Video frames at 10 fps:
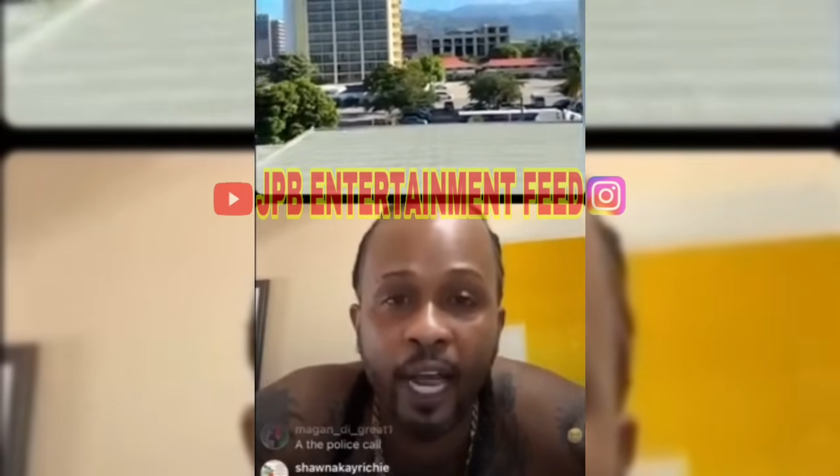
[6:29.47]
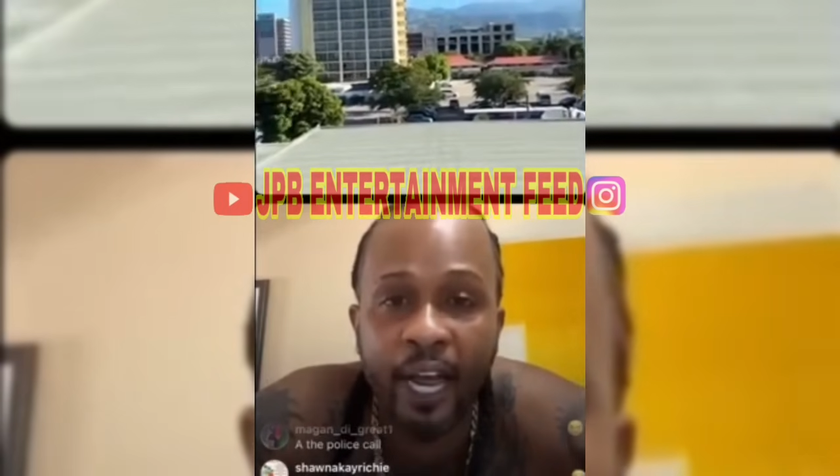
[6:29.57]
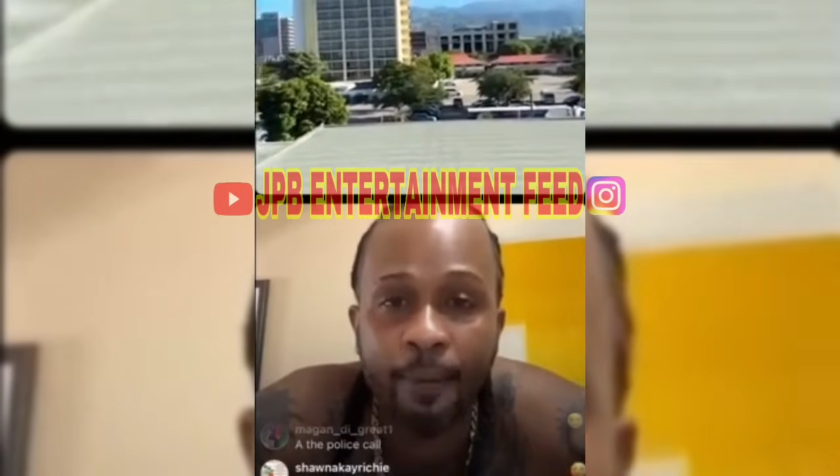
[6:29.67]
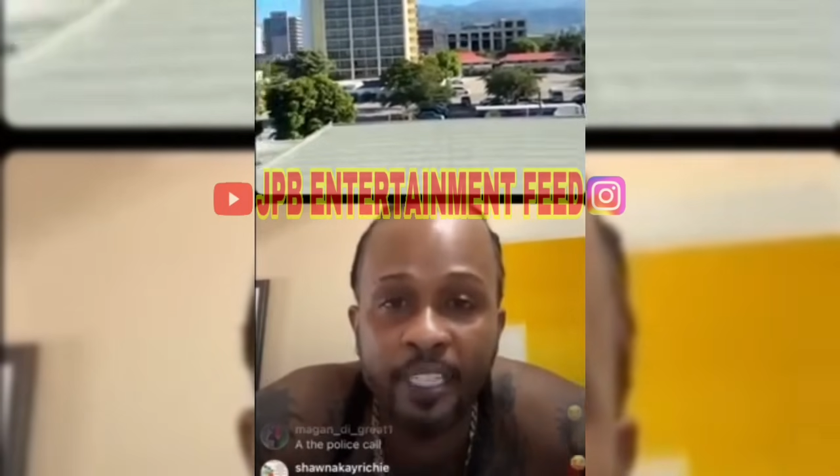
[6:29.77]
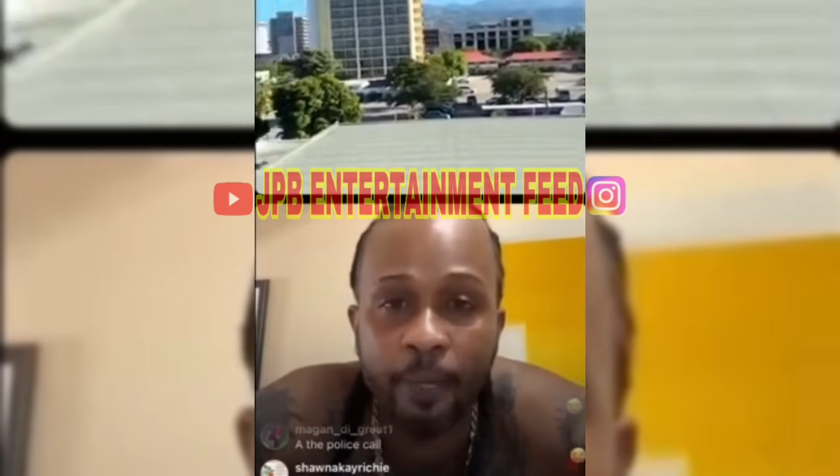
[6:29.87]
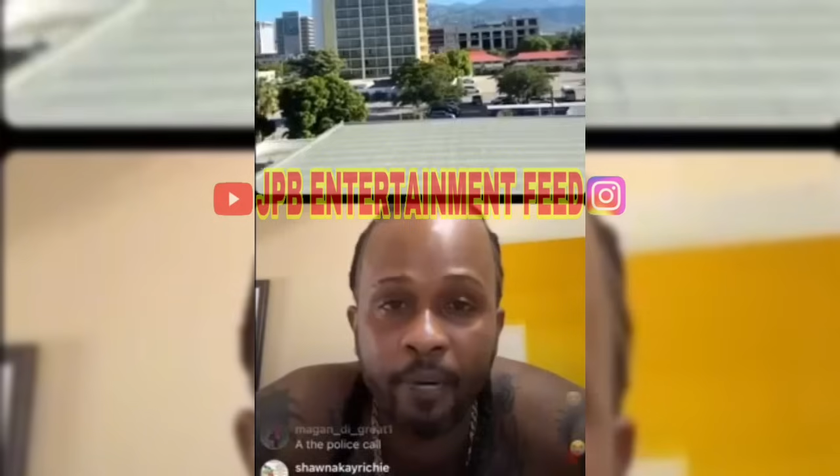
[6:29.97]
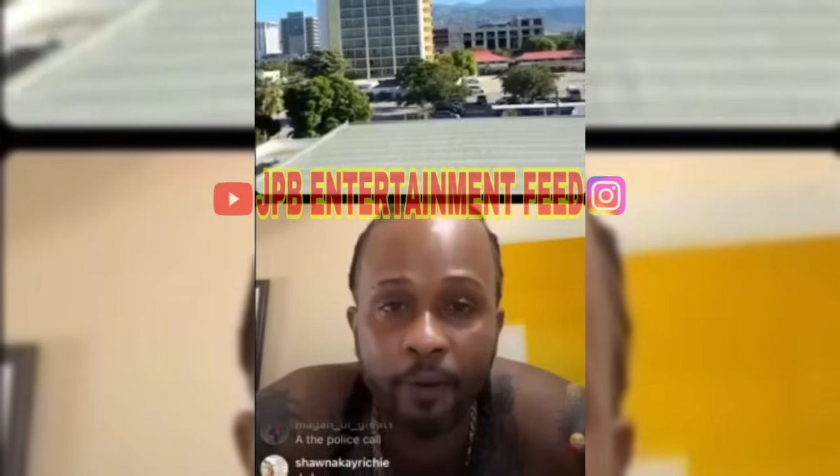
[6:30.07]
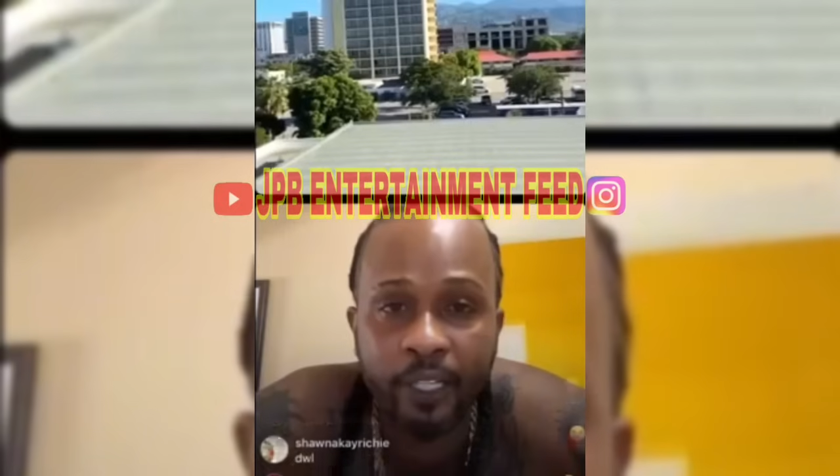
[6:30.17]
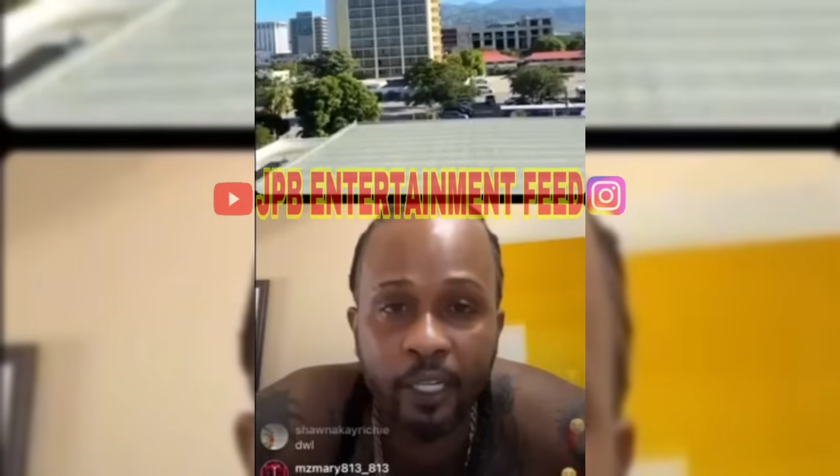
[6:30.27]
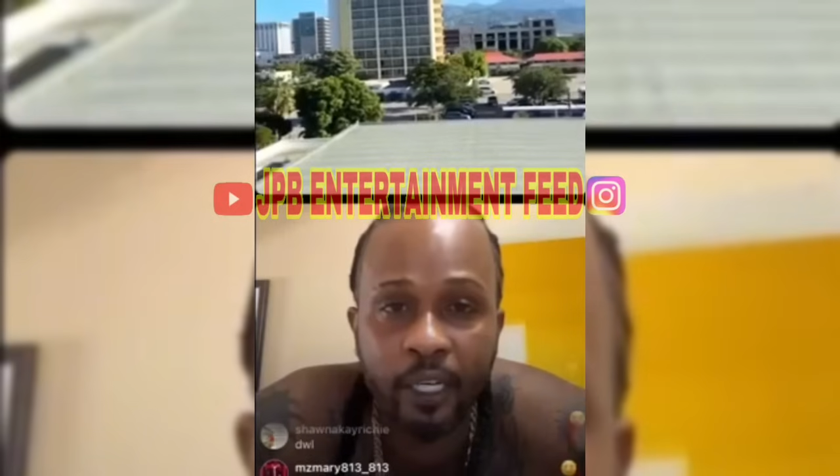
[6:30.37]
I'm in
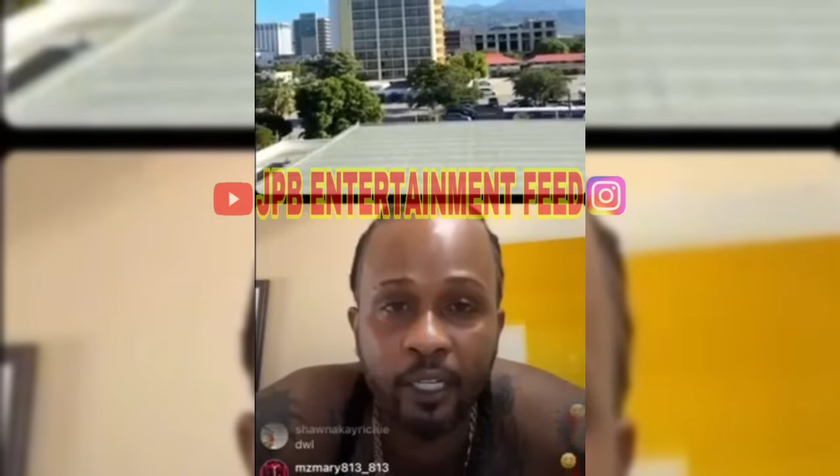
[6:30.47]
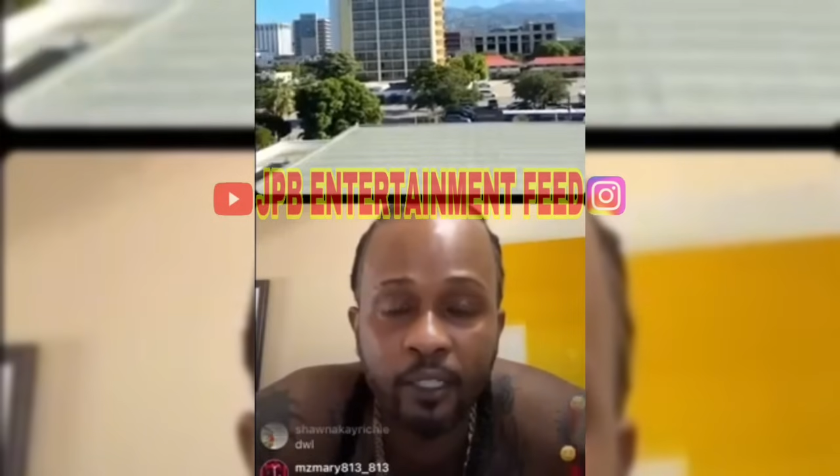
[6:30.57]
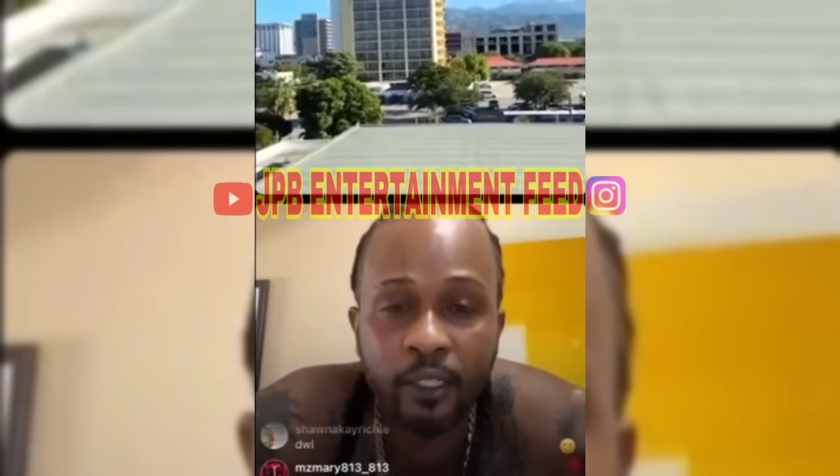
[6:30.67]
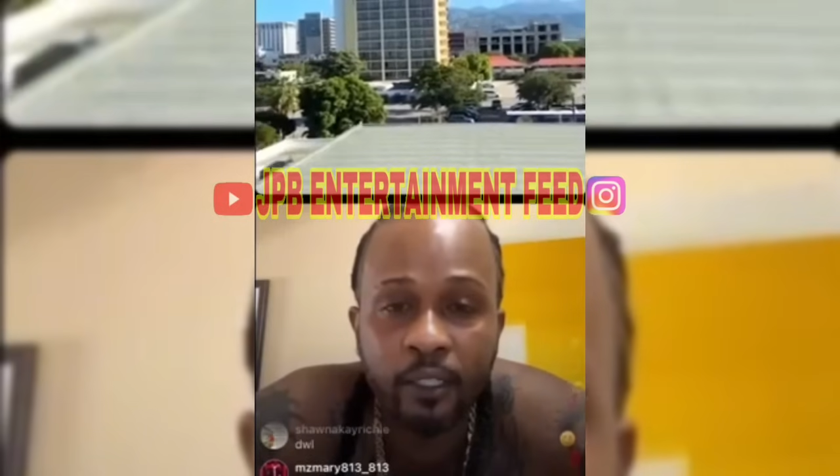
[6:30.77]
America.